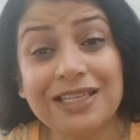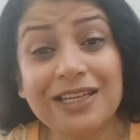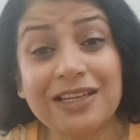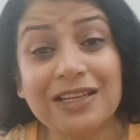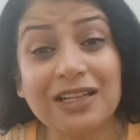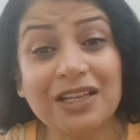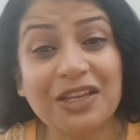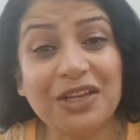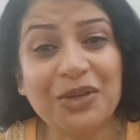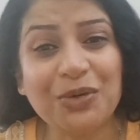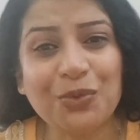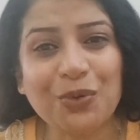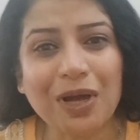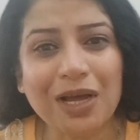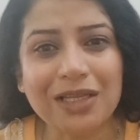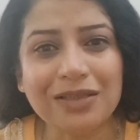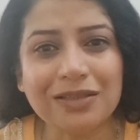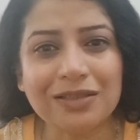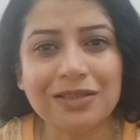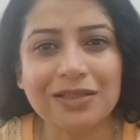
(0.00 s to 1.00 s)
little
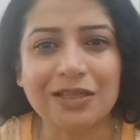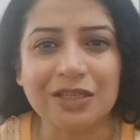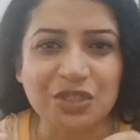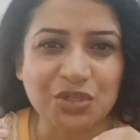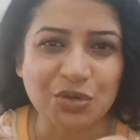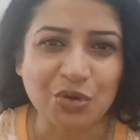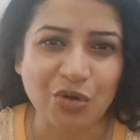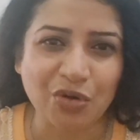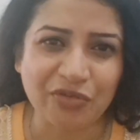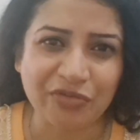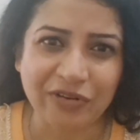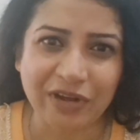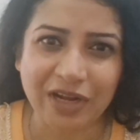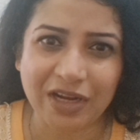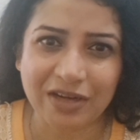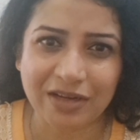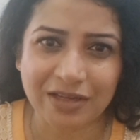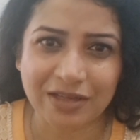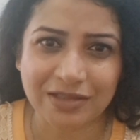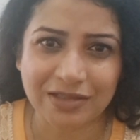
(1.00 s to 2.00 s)
nuances of
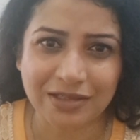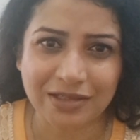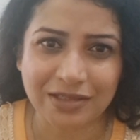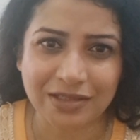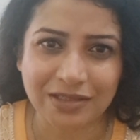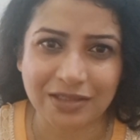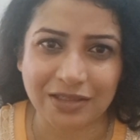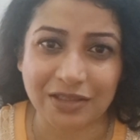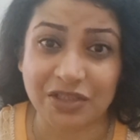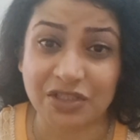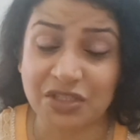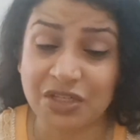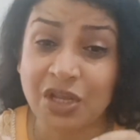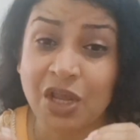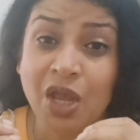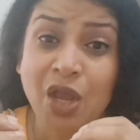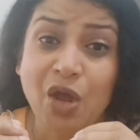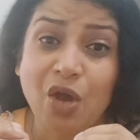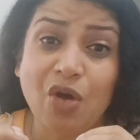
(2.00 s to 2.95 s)
our existence,